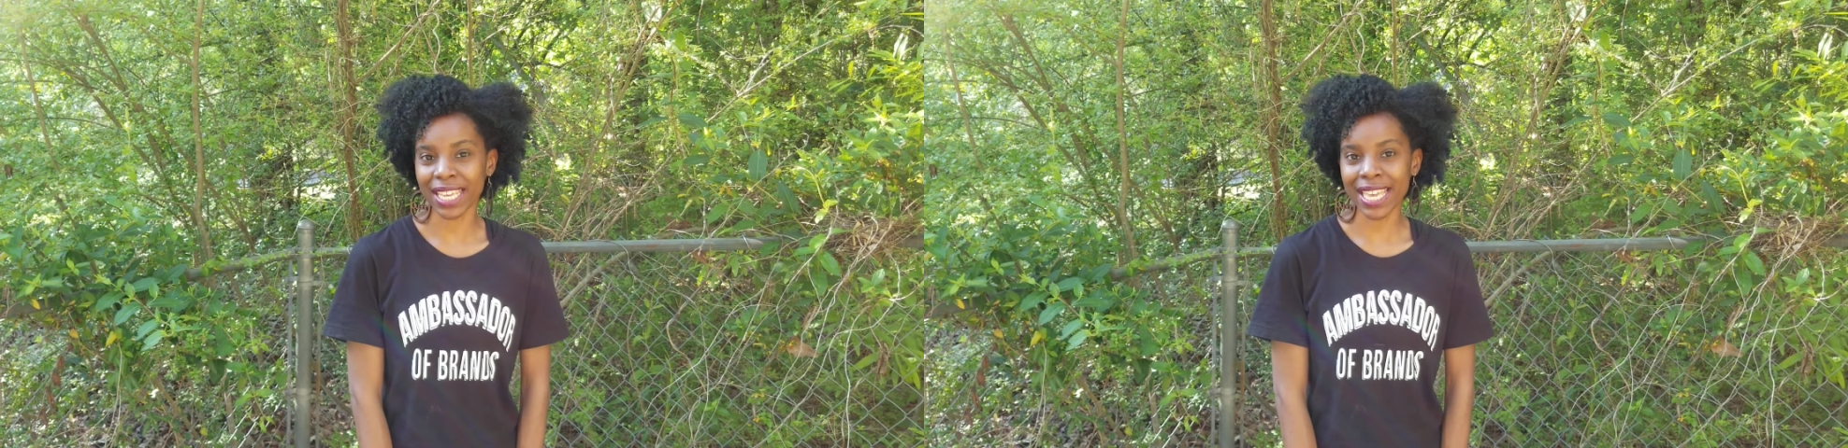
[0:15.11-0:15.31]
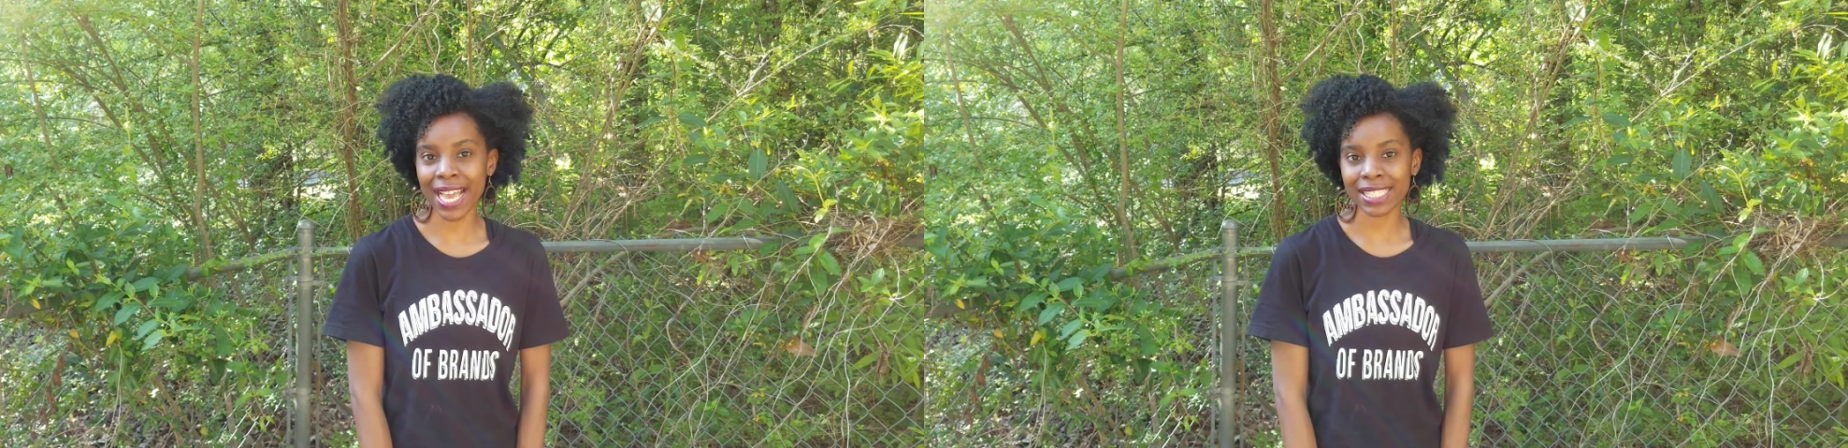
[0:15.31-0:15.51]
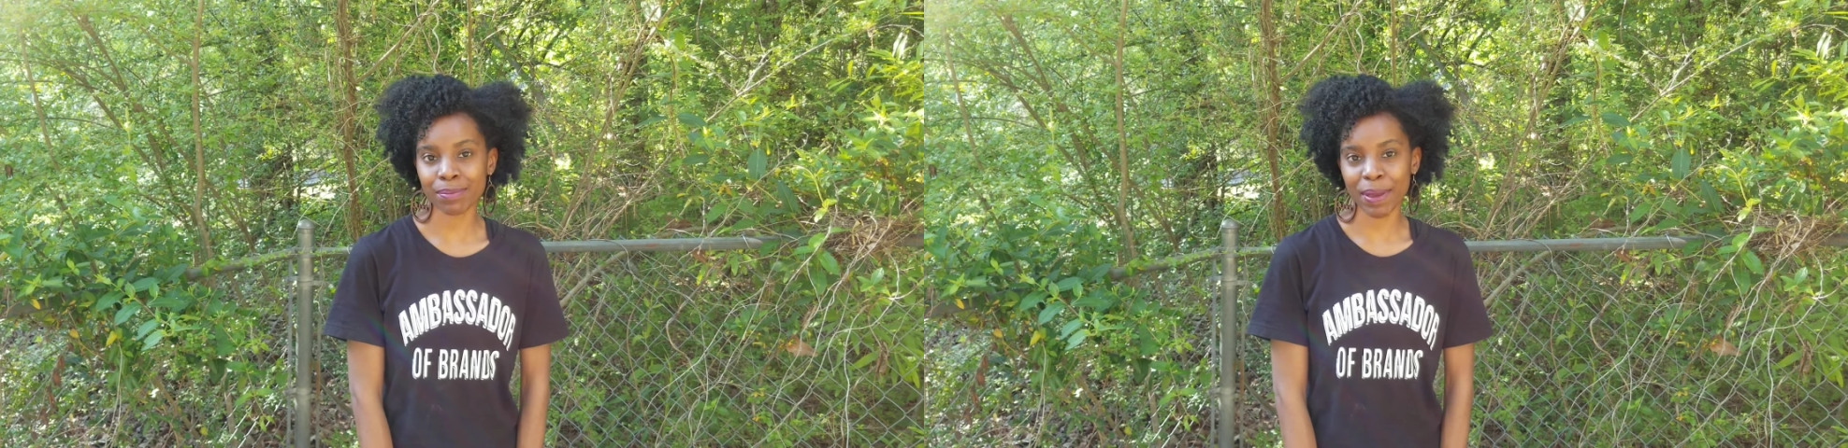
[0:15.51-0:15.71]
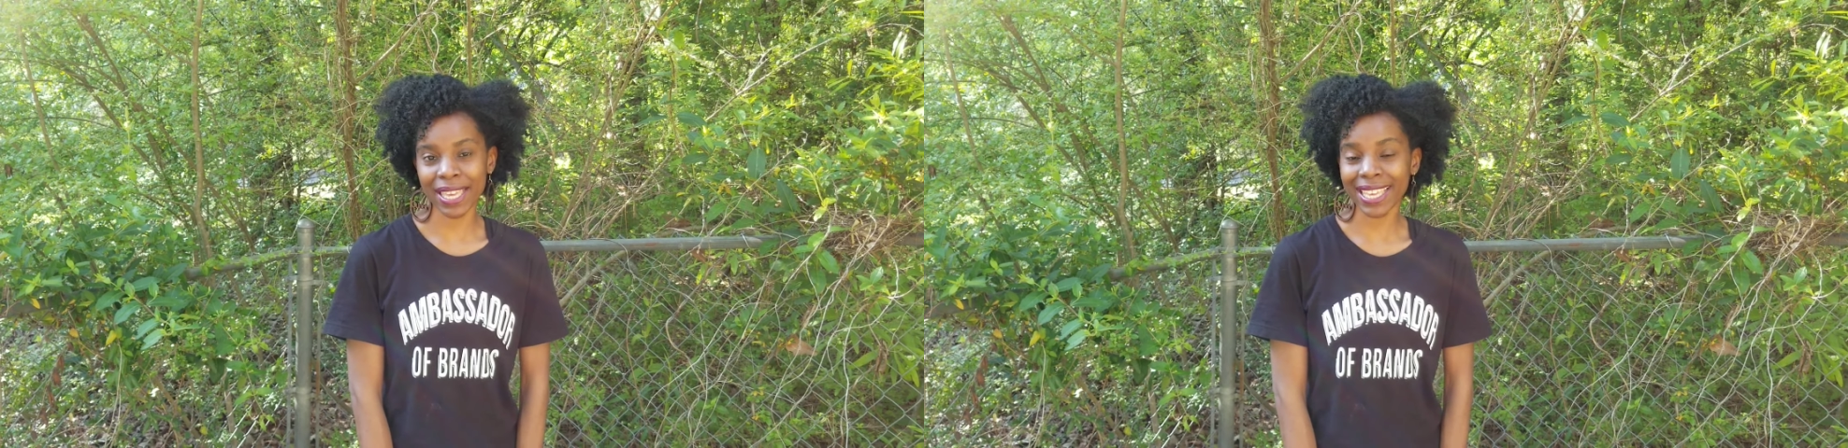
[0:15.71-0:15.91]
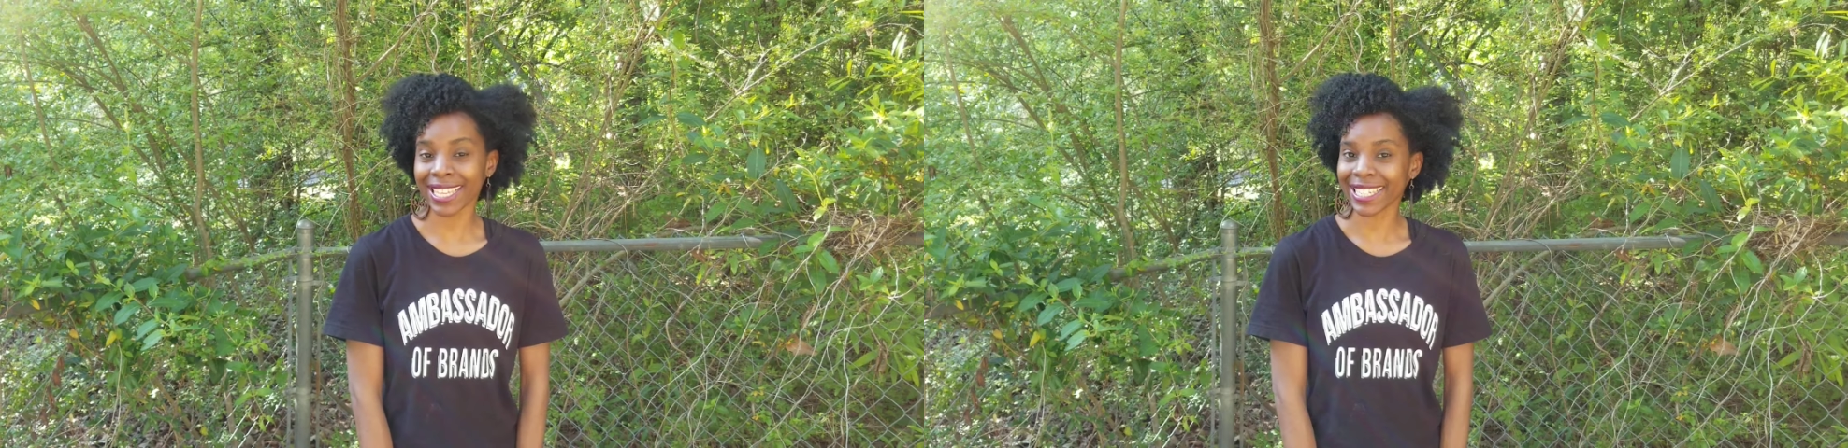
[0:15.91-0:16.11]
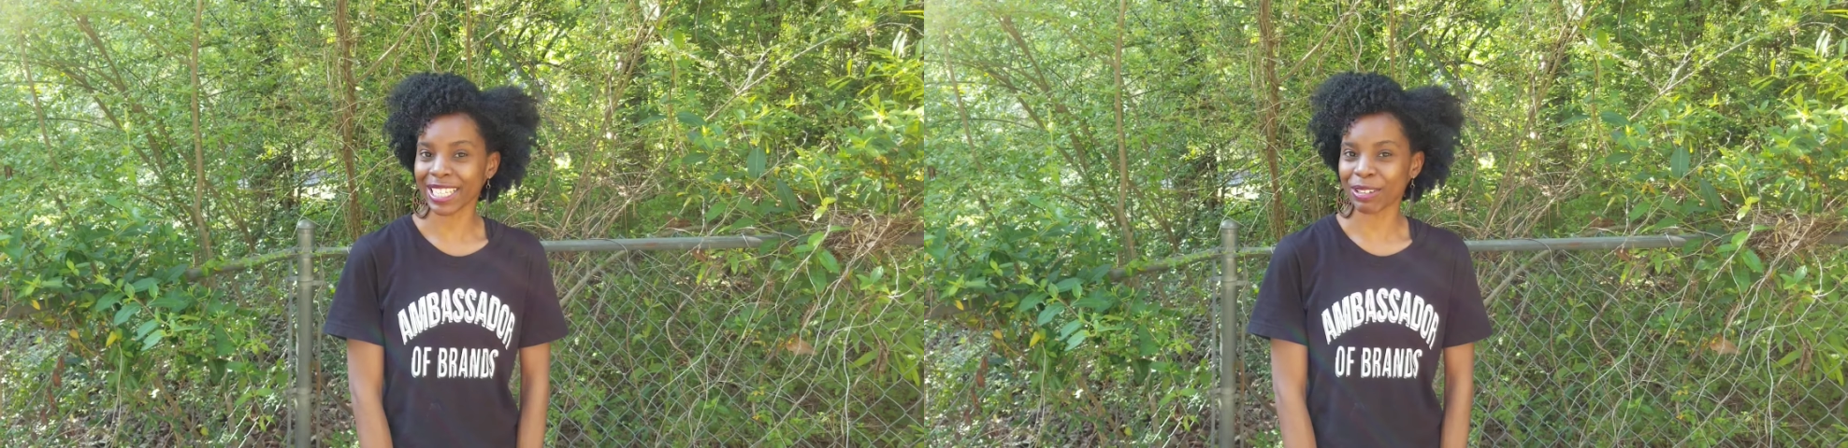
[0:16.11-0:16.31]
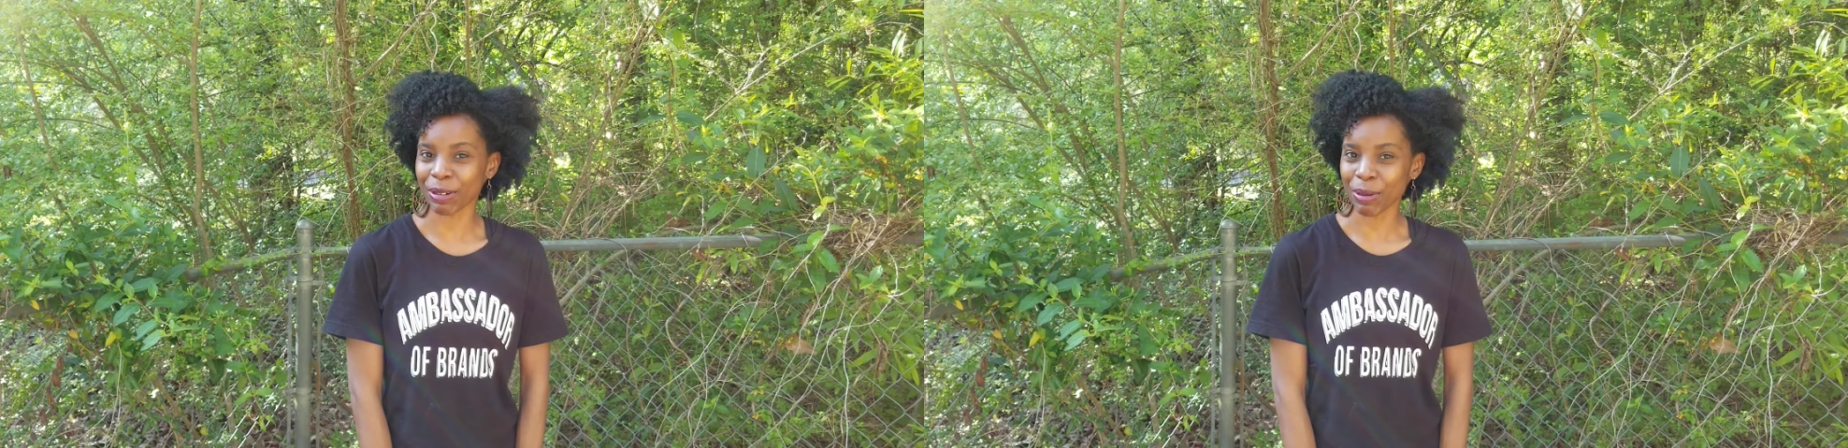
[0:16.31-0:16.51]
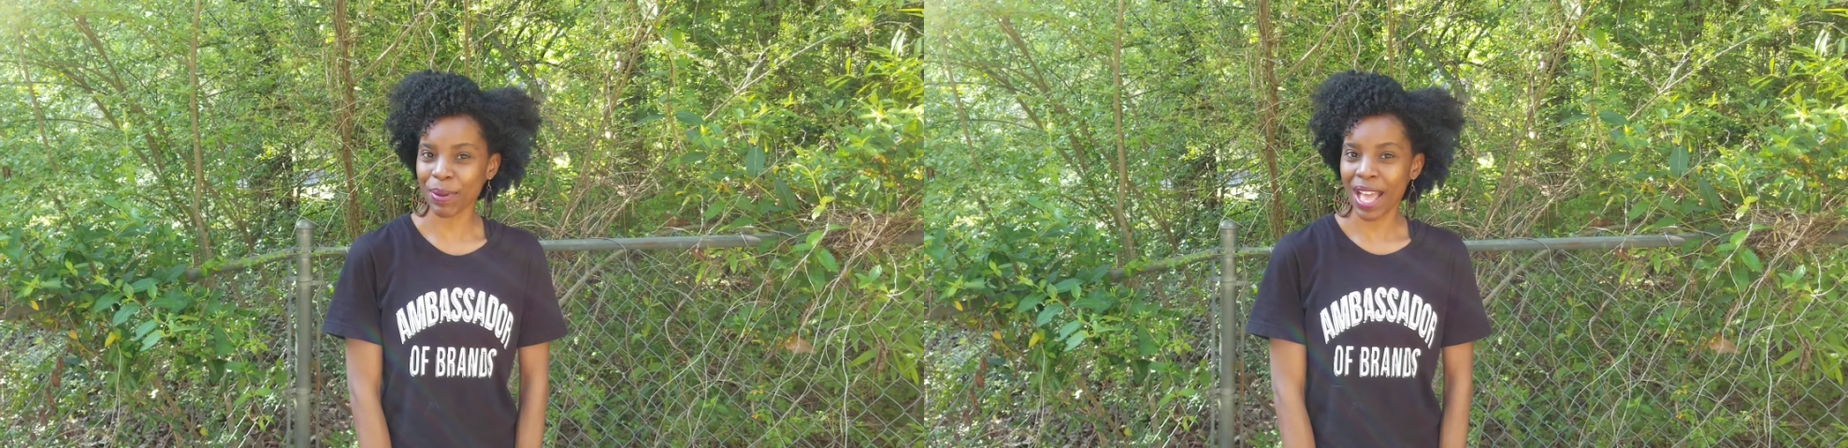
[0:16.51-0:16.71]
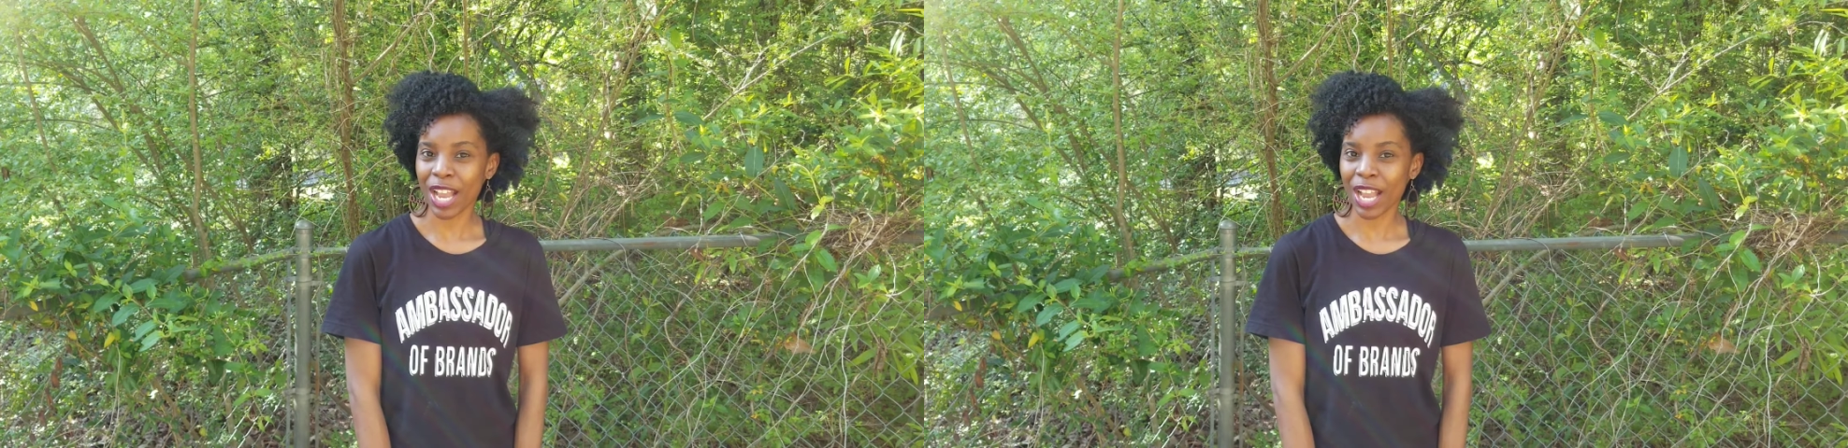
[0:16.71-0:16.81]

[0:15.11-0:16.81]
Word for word: EXP Elite Group